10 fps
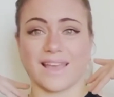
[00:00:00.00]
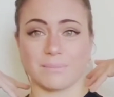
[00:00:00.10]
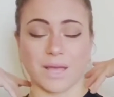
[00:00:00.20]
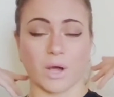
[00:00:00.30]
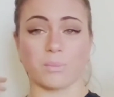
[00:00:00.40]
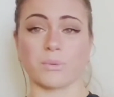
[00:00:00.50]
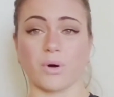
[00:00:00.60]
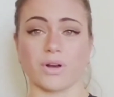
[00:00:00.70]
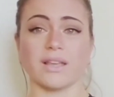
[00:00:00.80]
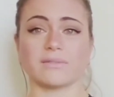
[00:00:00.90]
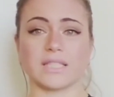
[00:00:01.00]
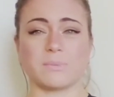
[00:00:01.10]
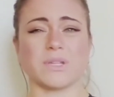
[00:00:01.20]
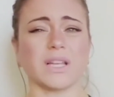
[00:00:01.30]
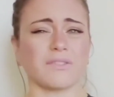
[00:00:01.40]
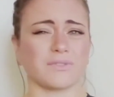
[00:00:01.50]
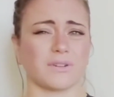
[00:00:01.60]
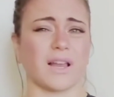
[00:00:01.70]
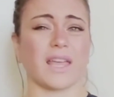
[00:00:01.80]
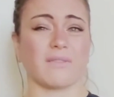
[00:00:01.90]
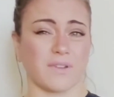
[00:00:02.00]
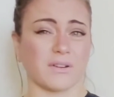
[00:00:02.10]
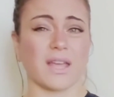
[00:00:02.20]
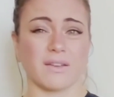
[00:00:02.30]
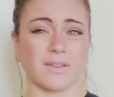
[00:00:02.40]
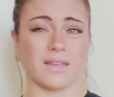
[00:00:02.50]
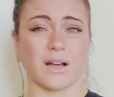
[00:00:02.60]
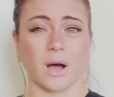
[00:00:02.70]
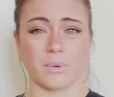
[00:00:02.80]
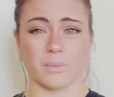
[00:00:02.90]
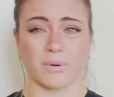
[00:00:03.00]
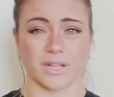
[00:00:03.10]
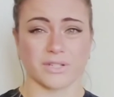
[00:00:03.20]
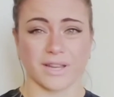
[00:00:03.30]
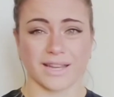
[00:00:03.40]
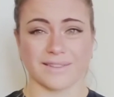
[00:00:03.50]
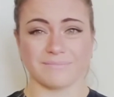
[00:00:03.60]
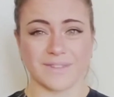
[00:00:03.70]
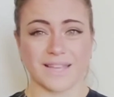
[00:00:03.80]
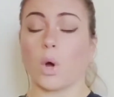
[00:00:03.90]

and my upper body, especially after like a very heavy upper body training,